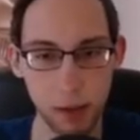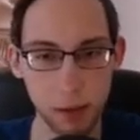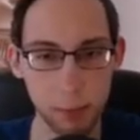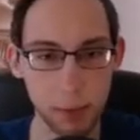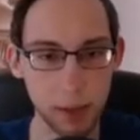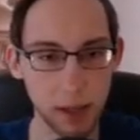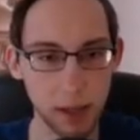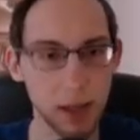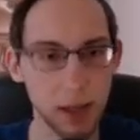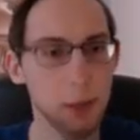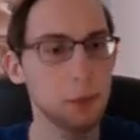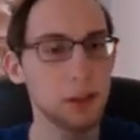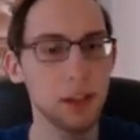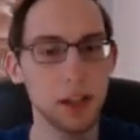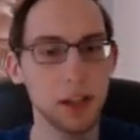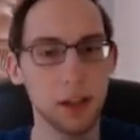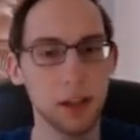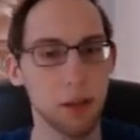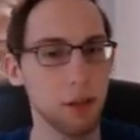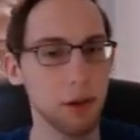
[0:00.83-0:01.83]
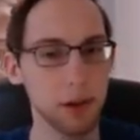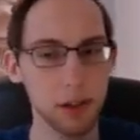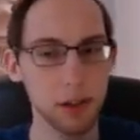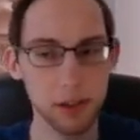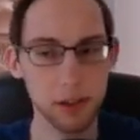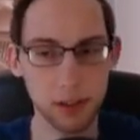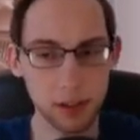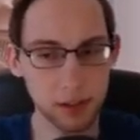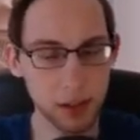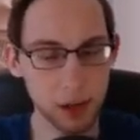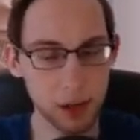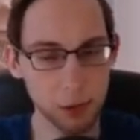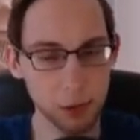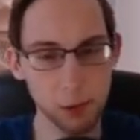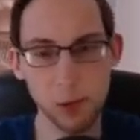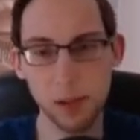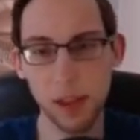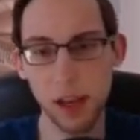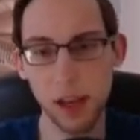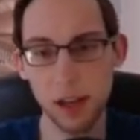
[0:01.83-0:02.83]
But yeah, that was like a thirty-six. I don't
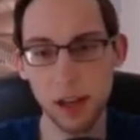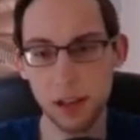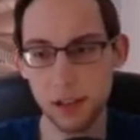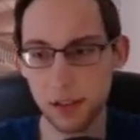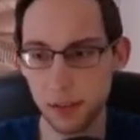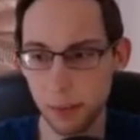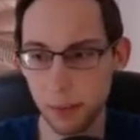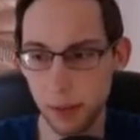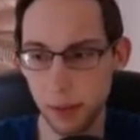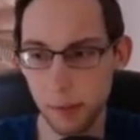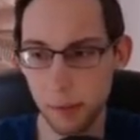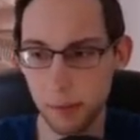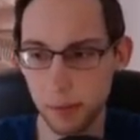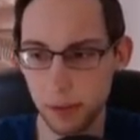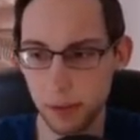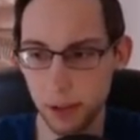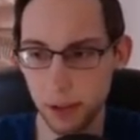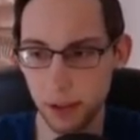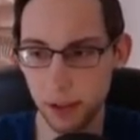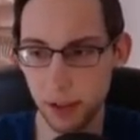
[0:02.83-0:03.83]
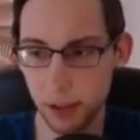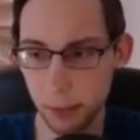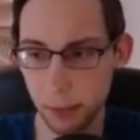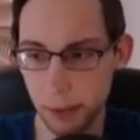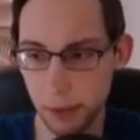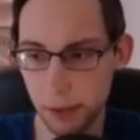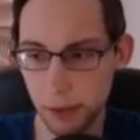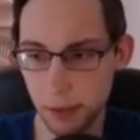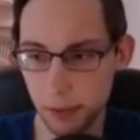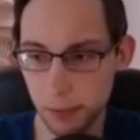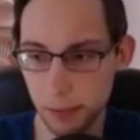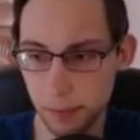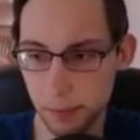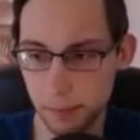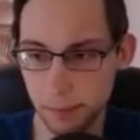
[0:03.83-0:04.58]
want that as the start anyways.